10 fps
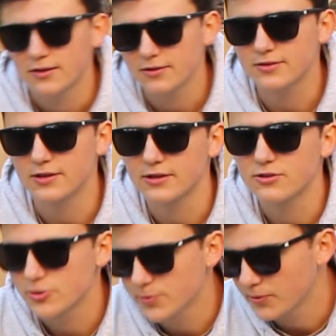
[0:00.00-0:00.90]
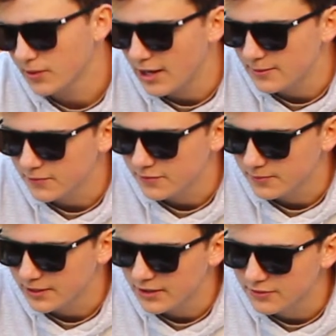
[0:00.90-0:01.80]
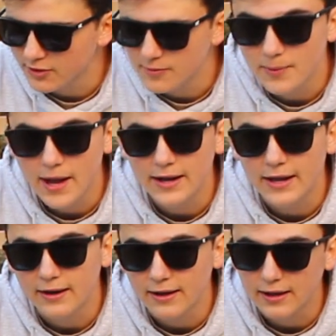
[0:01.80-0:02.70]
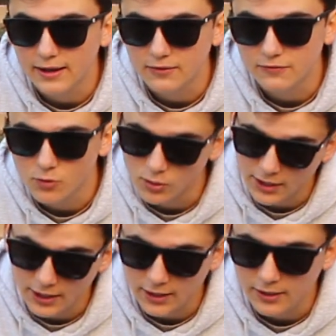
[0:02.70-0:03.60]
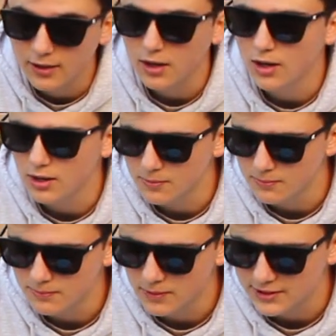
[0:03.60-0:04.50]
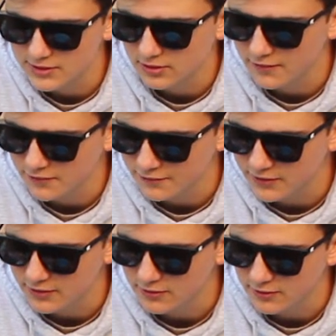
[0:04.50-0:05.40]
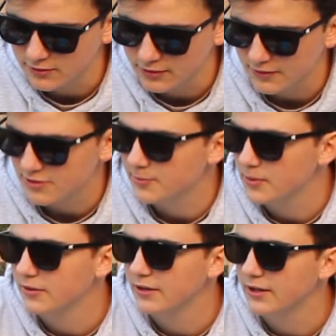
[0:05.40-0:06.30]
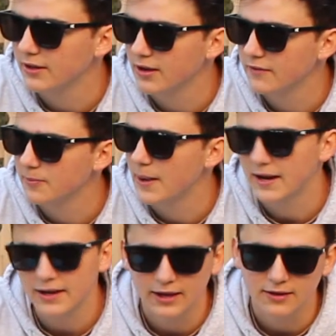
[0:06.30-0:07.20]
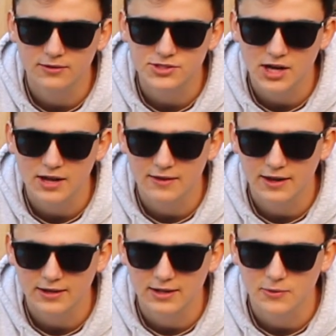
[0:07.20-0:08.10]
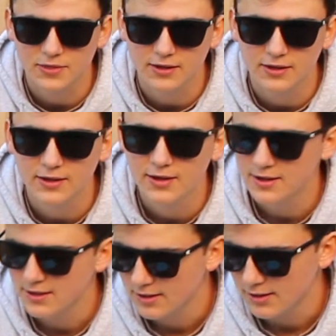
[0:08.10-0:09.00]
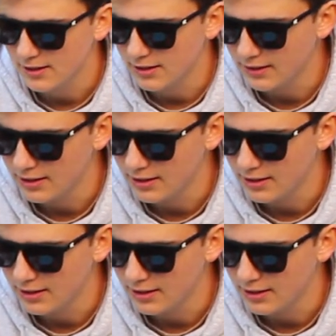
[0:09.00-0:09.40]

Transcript: This thing is super reliable for me. I throw it backhand and forehand. I just love the feel and the stability of a backhand shot that I can get with it. And